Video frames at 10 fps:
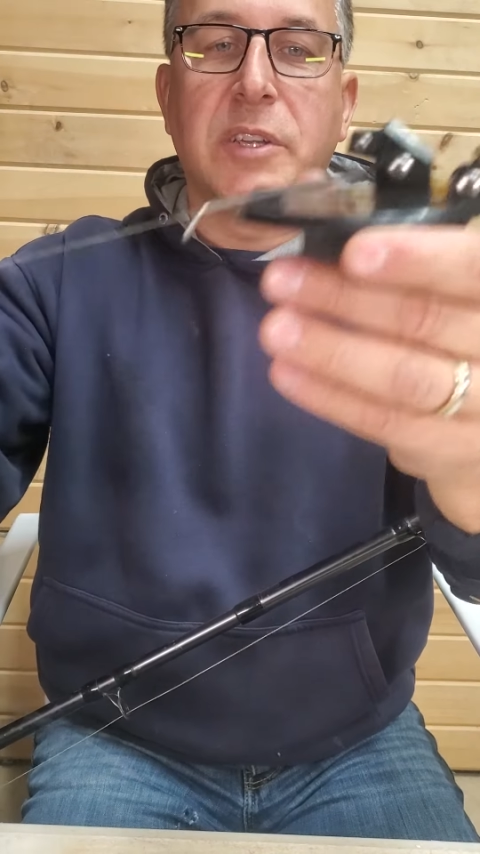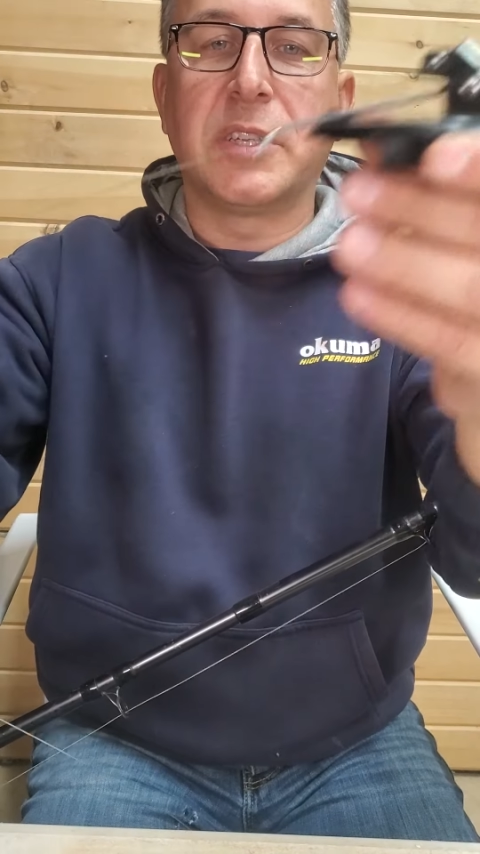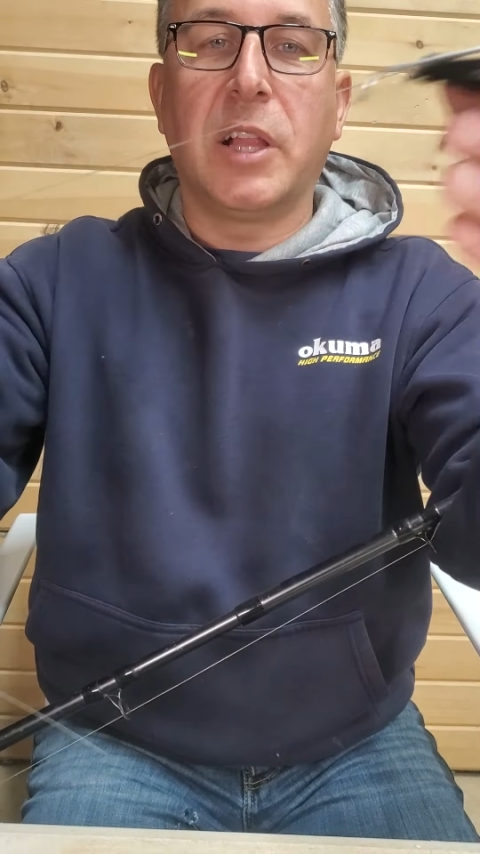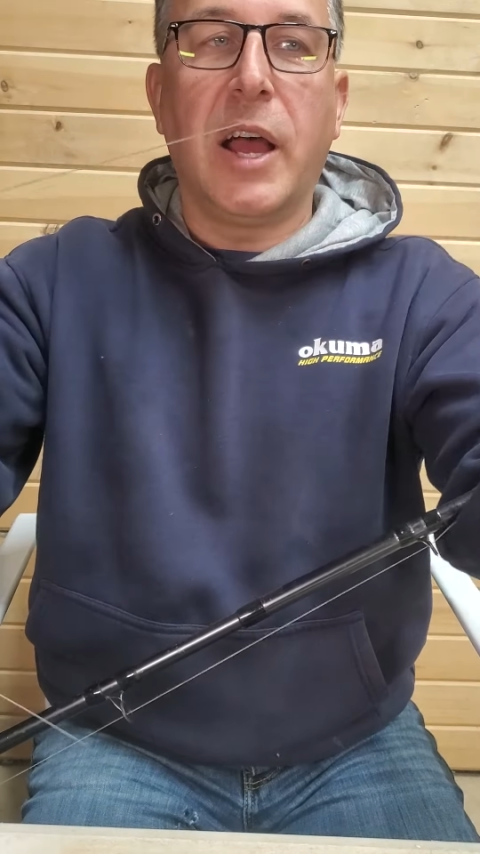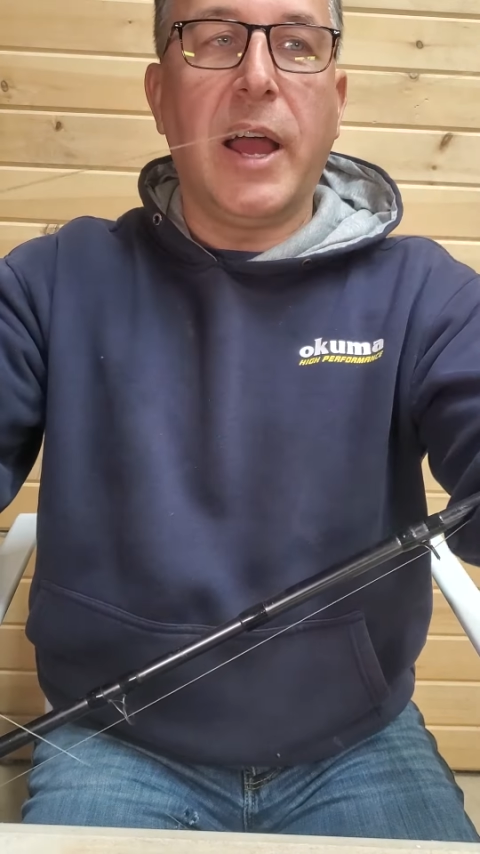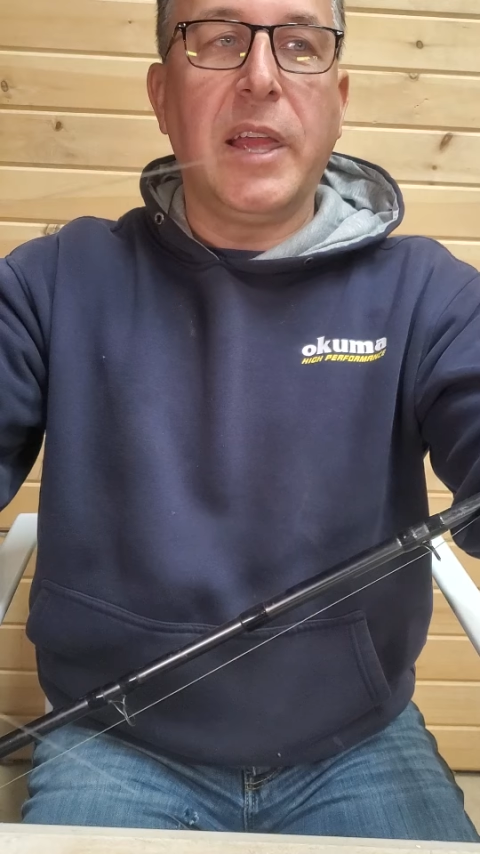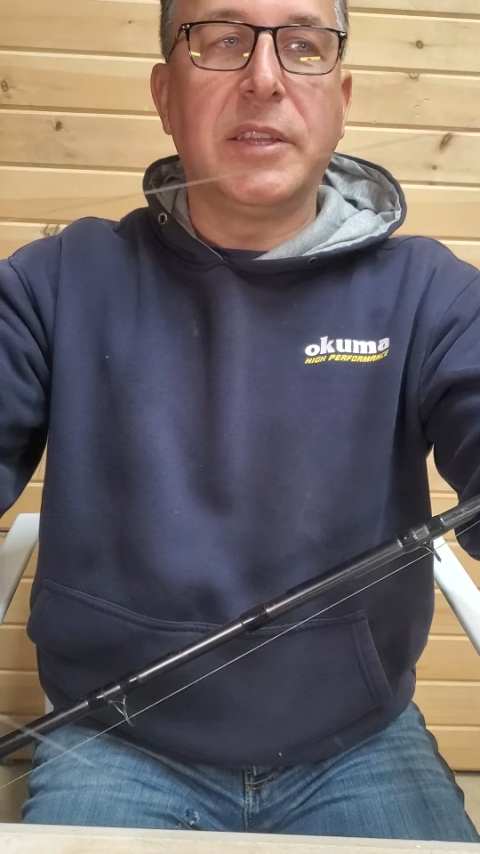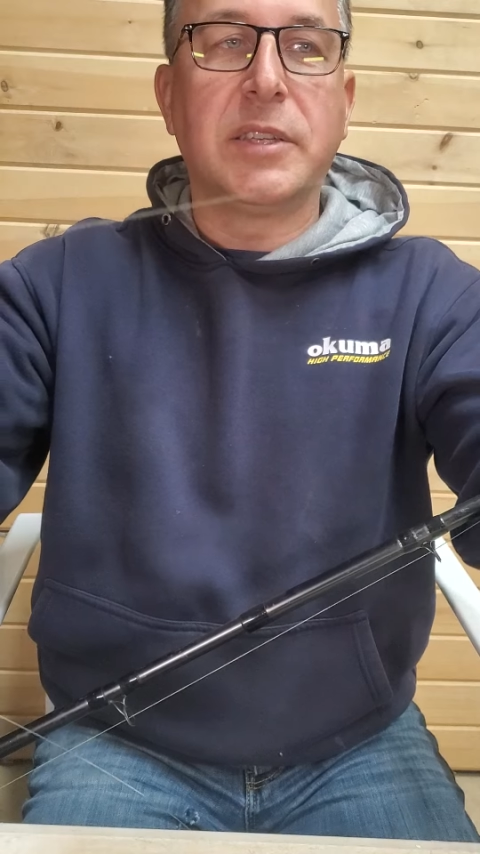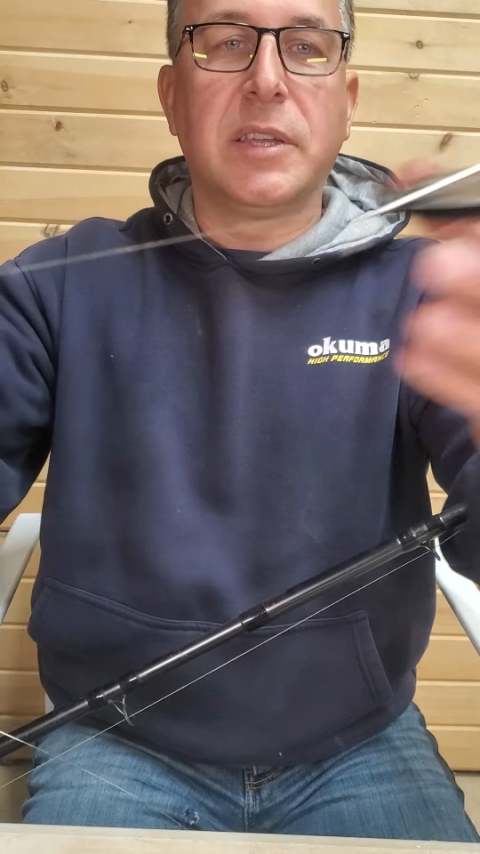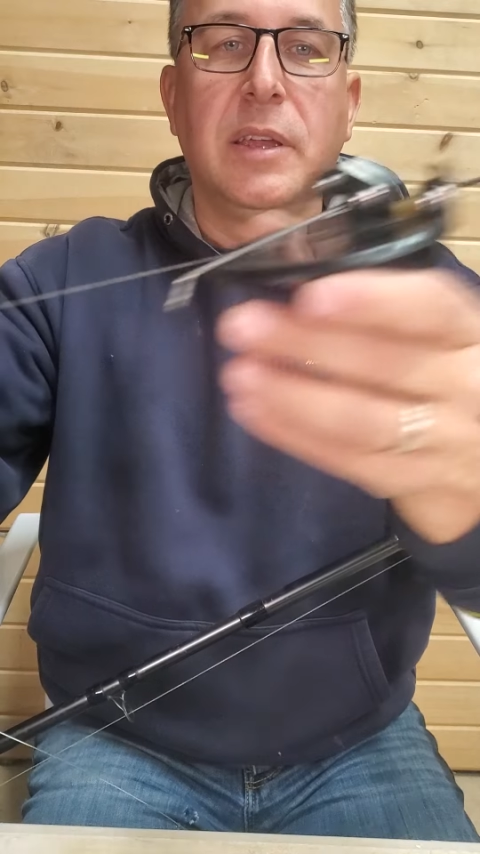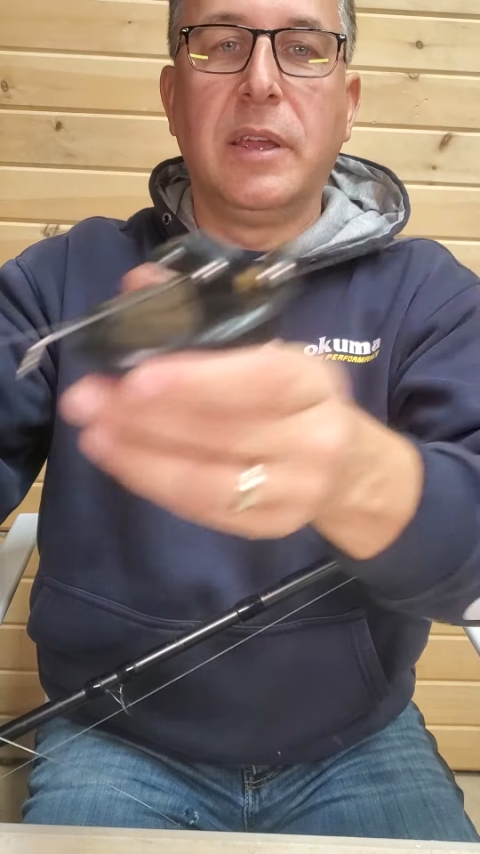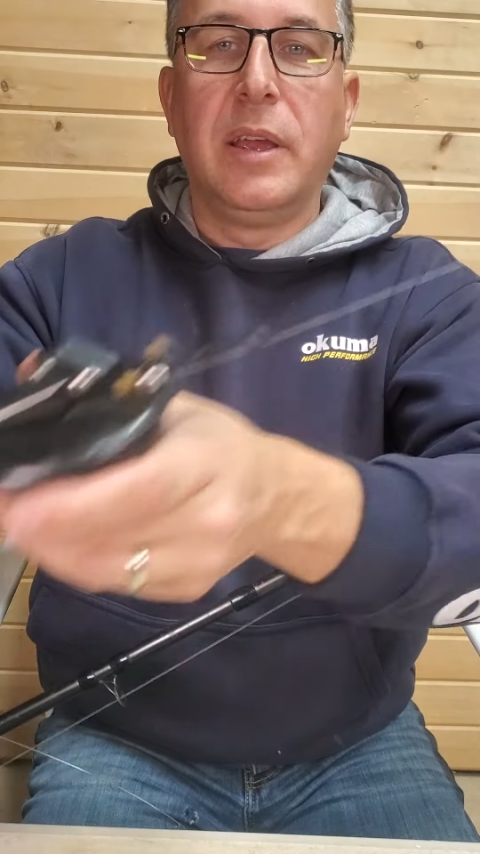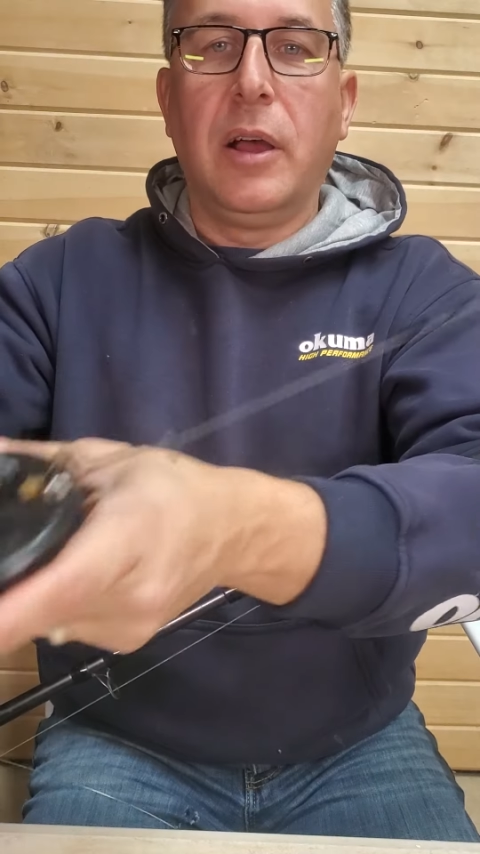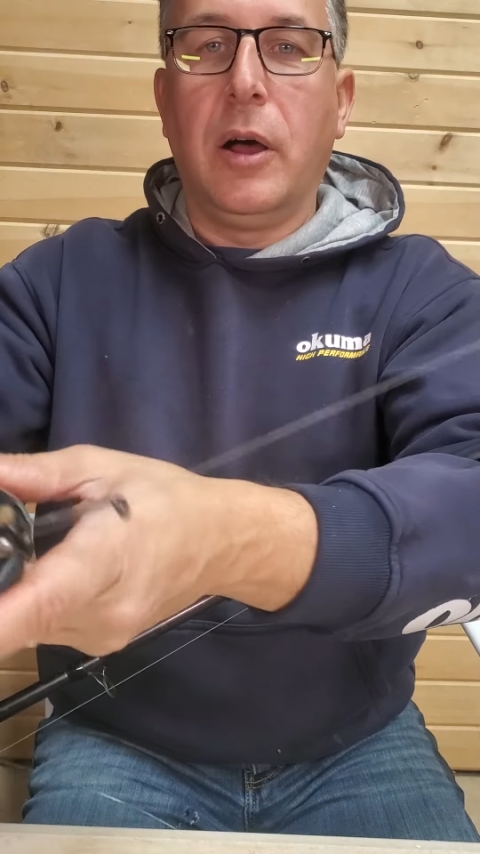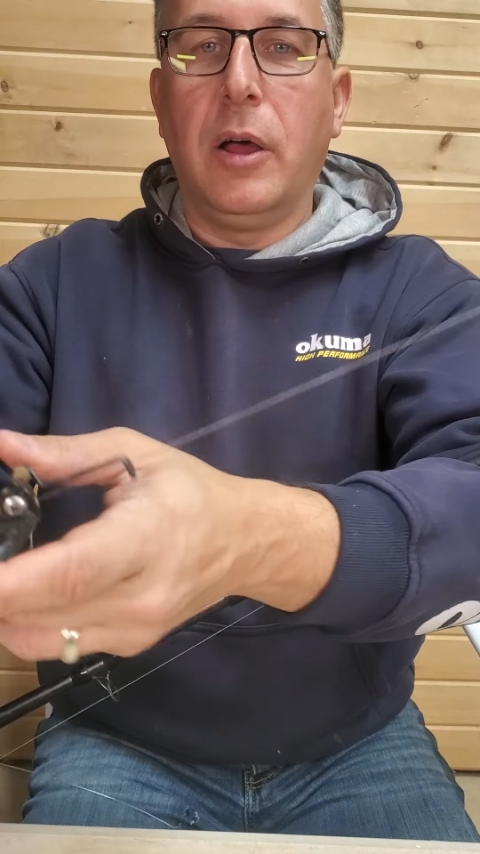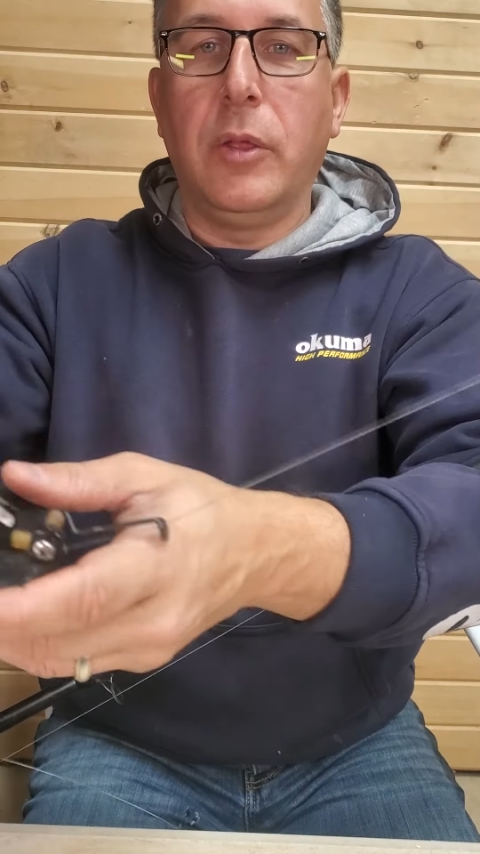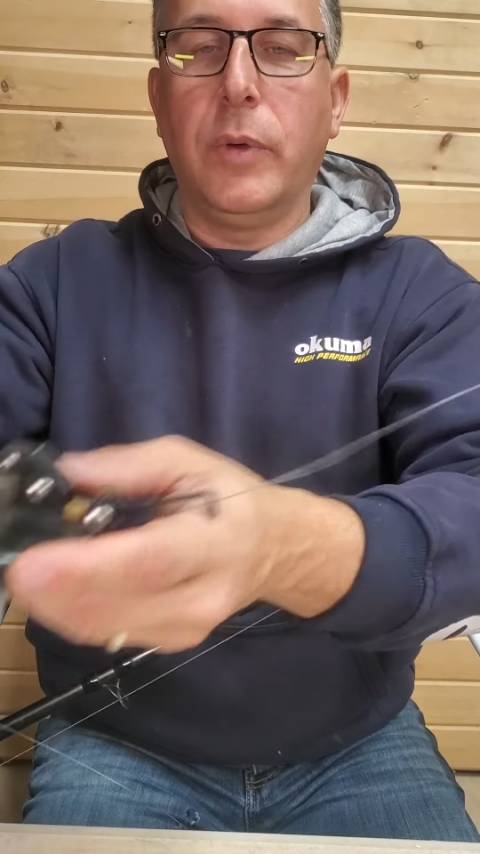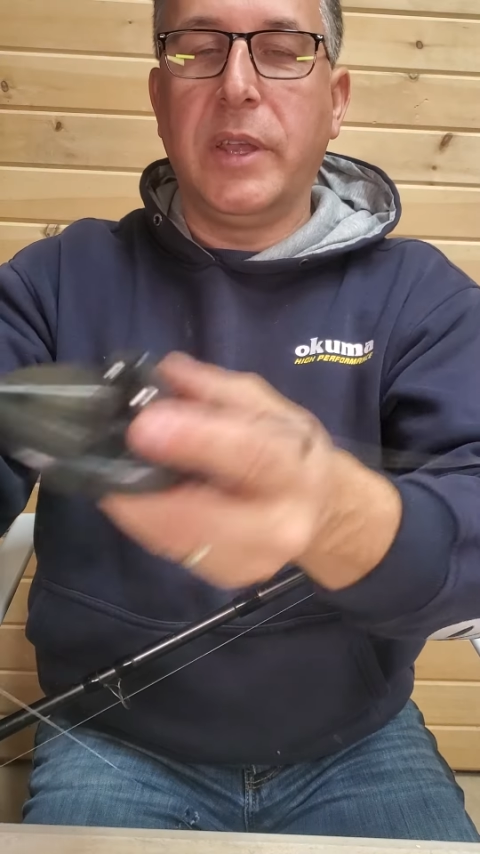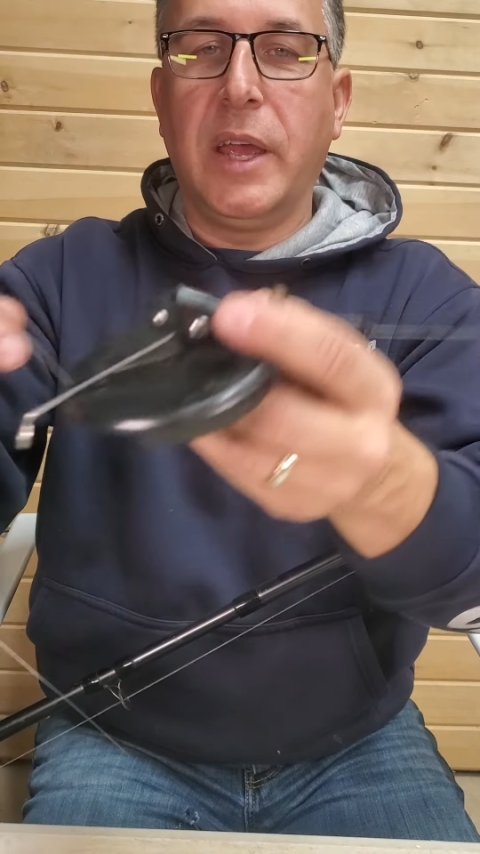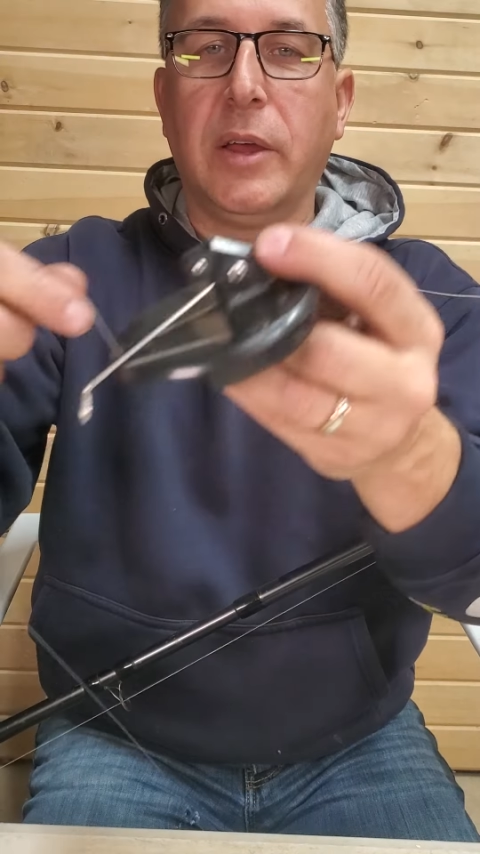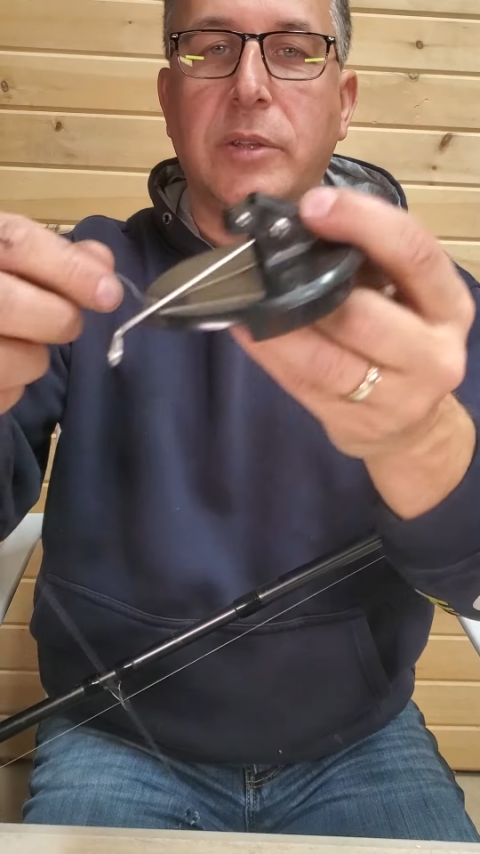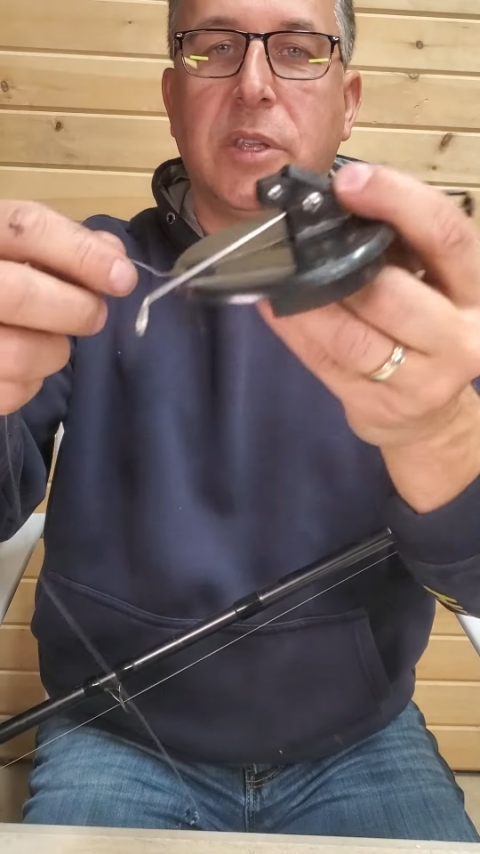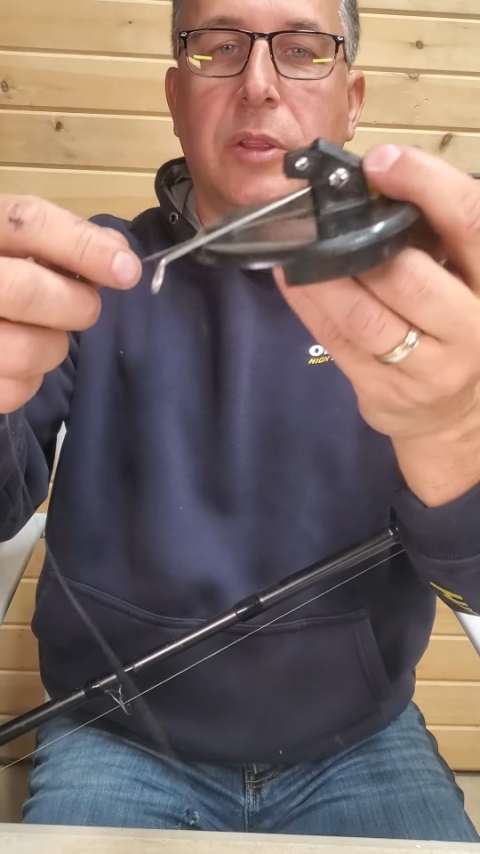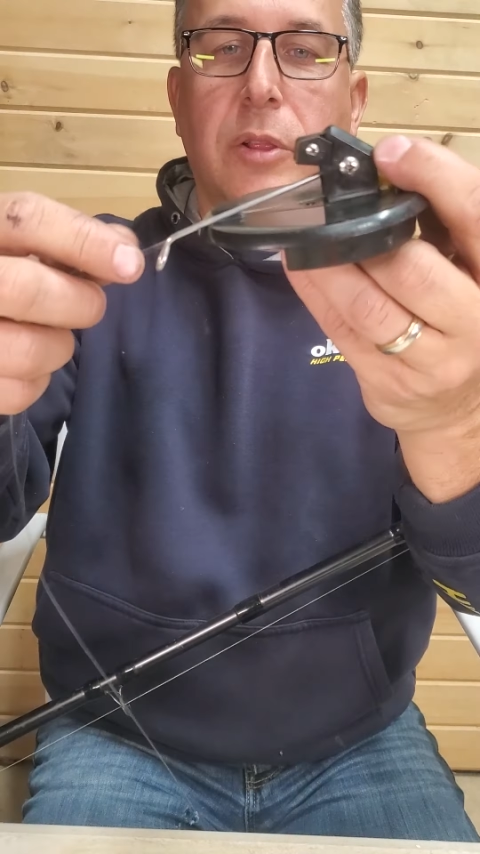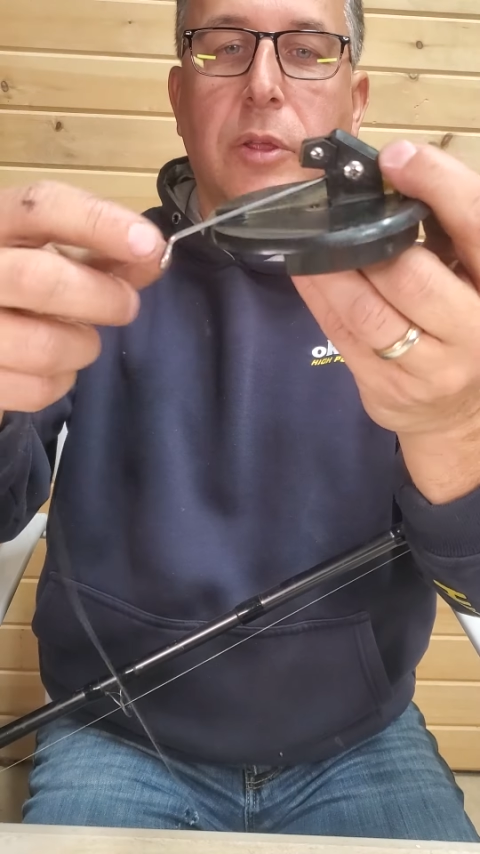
slides all the way down to the